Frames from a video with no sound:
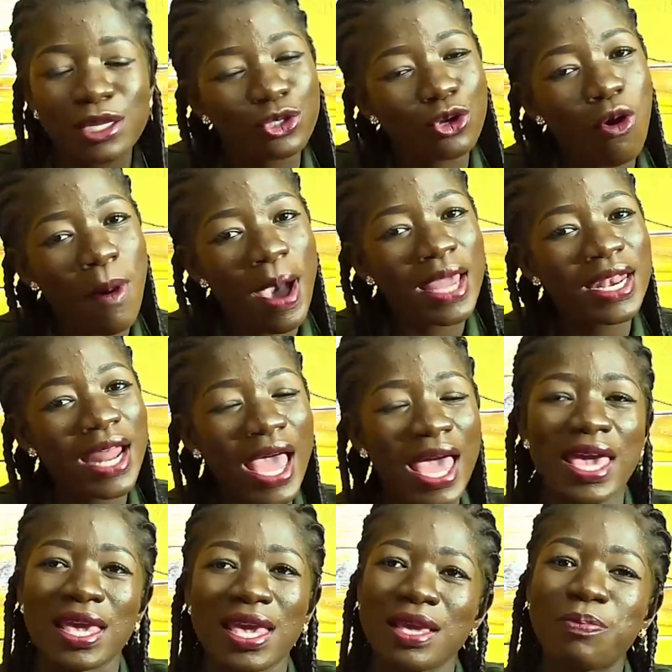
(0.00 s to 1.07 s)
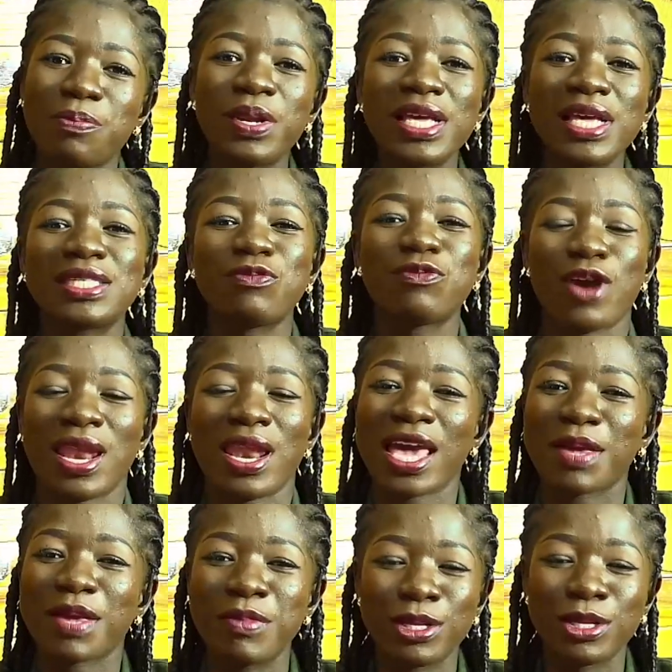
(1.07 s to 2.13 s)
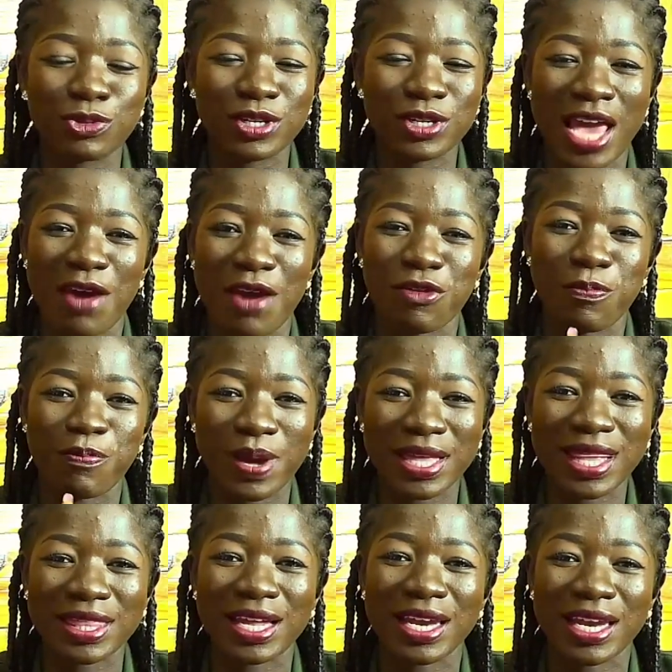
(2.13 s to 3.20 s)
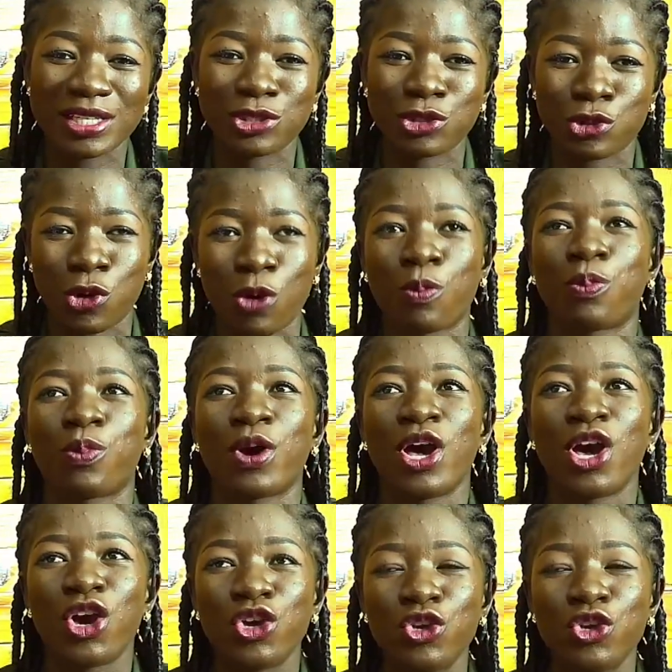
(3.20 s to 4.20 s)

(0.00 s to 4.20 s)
So right now, hey, please, if you're like me today, I've repented, let's stop.